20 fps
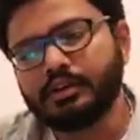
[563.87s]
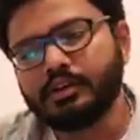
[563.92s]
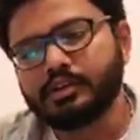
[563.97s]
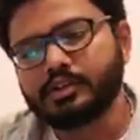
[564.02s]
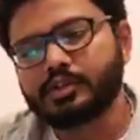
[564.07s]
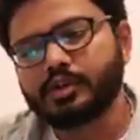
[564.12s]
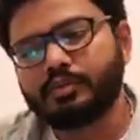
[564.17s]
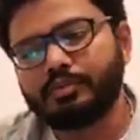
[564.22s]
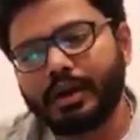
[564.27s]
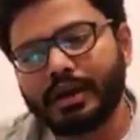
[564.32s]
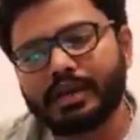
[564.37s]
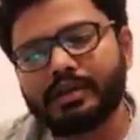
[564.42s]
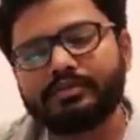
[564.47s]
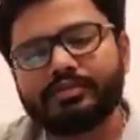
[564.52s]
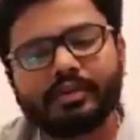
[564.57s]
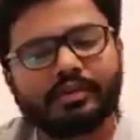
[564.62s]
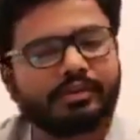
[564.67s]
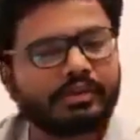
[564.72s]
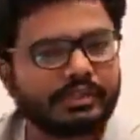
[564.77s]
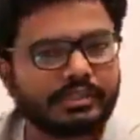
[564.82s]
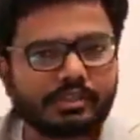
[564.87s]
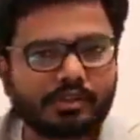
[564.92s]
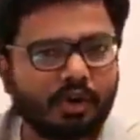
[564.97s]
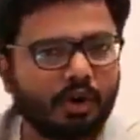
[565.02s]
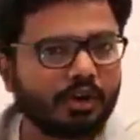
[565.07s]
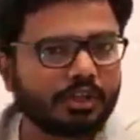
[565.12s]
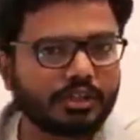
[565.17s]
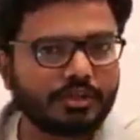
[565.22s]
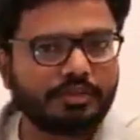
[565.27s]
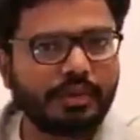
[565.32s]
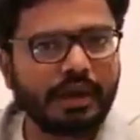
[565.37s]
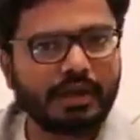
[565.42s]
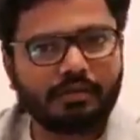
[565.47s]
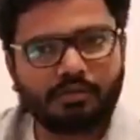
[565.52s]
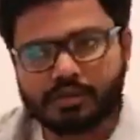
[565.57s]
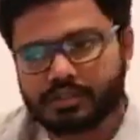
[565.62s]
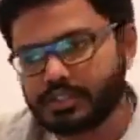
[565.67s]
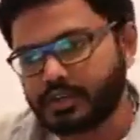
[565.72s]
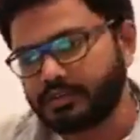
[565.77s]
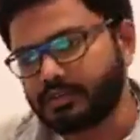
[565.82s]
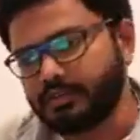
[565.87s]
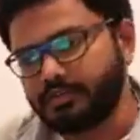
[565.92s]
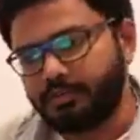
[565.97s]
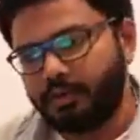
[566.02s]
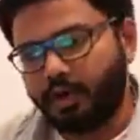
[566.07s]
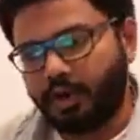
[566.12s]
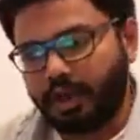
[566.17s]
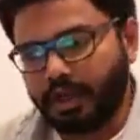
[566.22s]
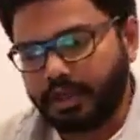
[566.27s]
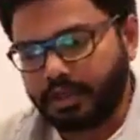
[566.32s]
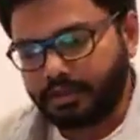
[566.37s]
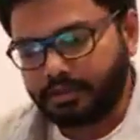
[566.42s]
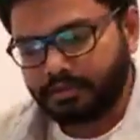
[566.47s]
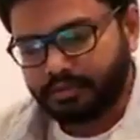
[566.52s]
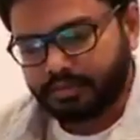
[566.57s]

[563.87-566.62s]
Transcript: So Monday fever is caused by which of the following?